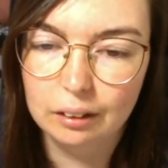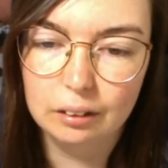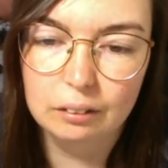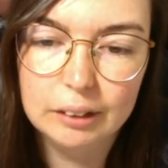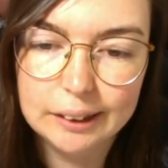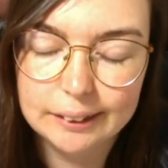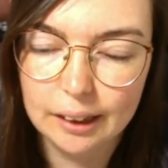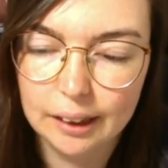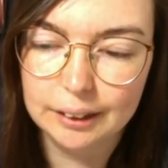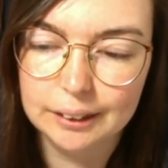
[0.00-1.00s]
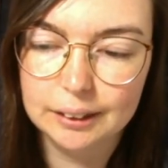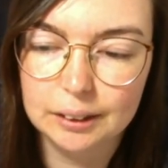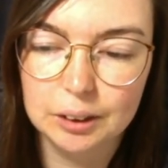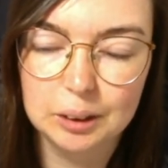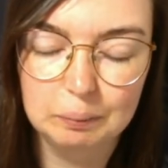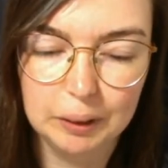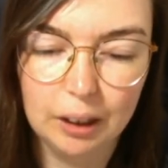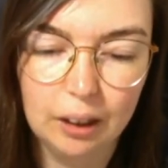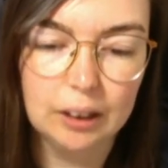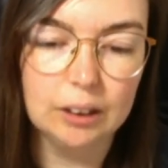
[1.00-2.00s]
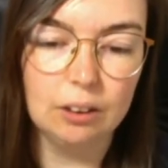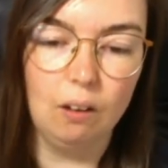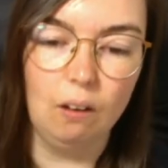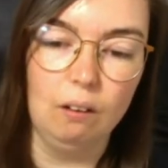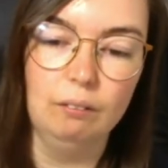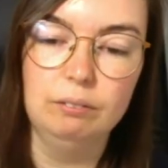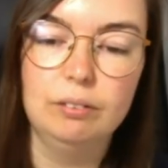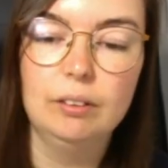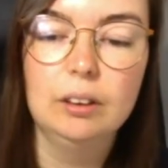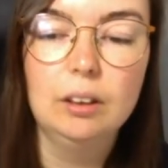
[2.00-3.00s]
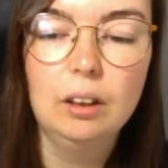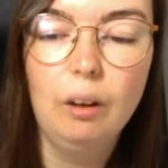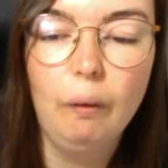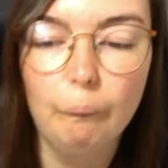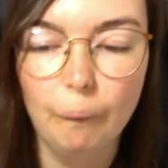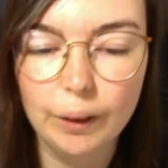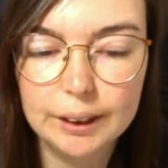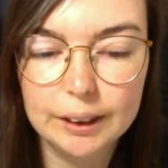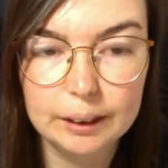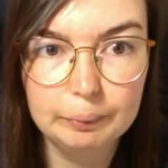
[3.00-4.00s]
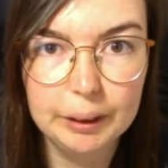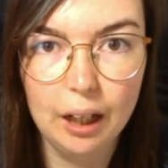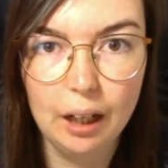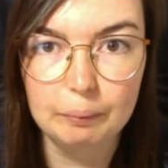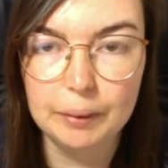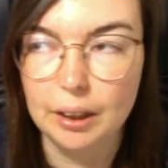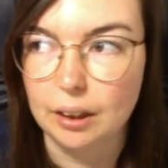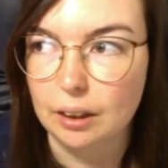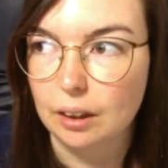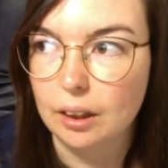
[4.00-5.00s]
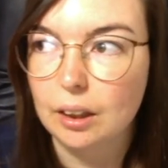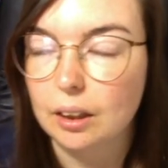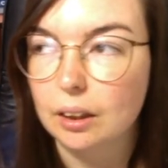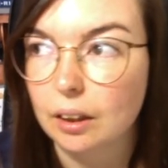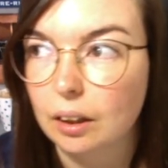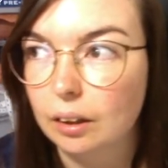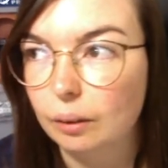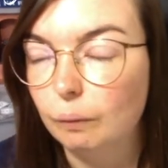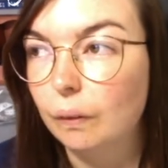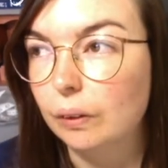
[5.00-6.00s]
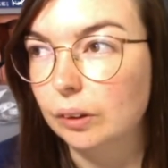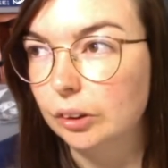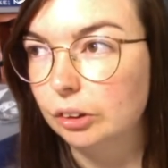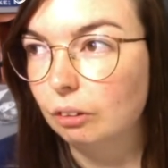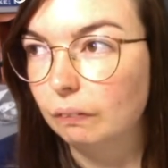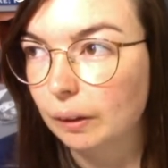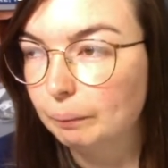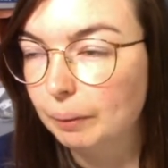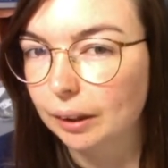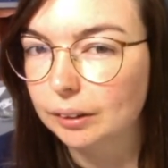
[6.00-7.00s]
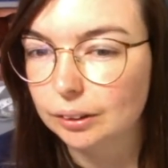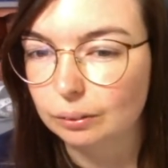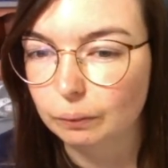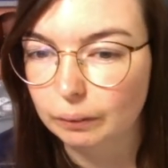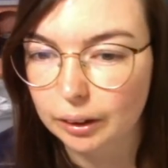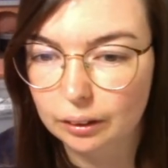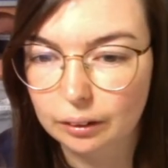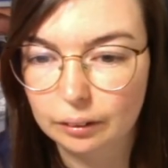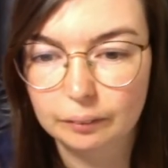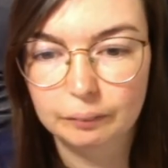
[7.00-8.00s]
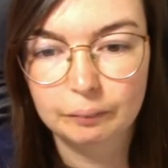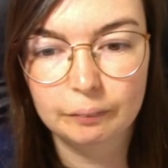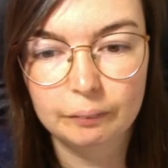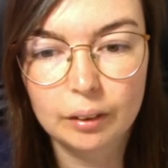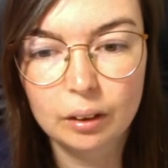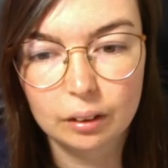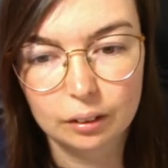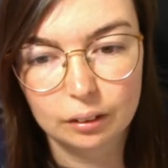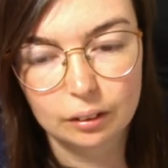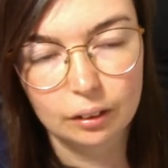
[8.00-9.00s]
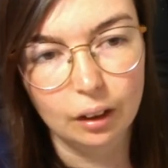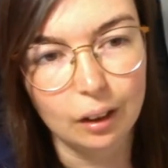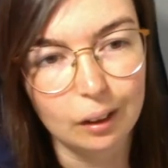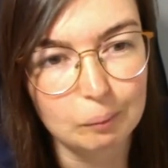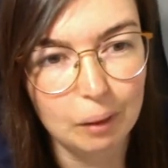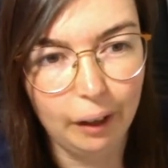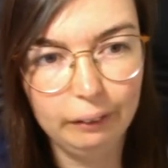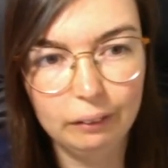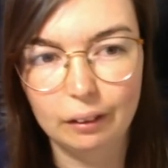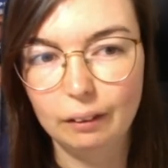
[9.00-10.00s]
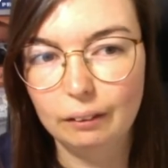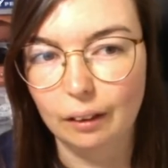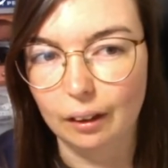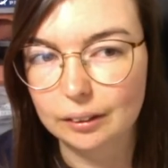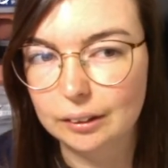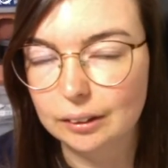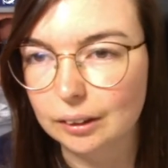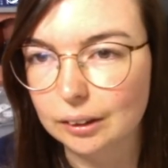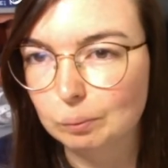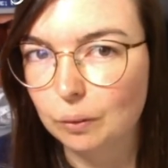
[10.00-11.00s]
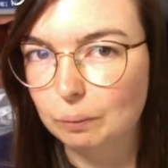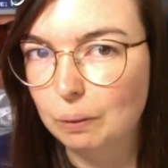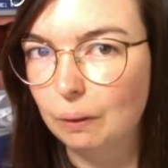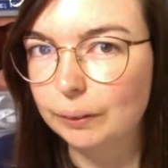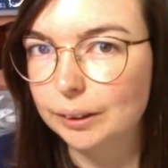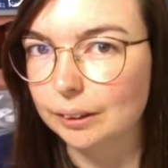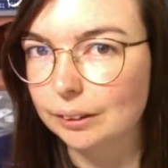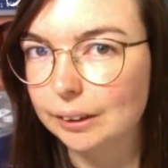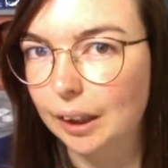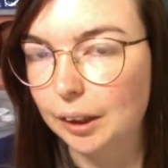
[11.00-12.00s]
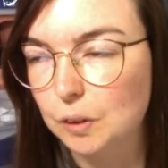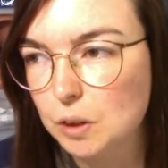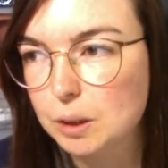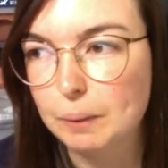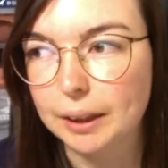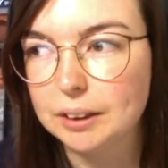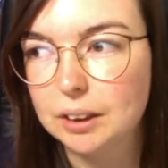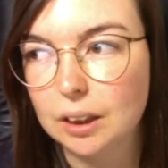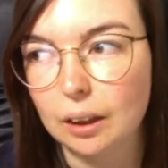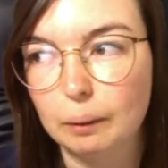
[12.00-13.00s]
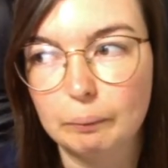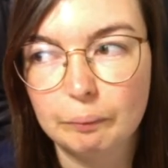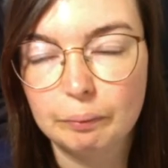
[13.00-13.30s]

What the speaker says: The reason is because of what has been happening in the world over the past week. I think that it's more important that you spend time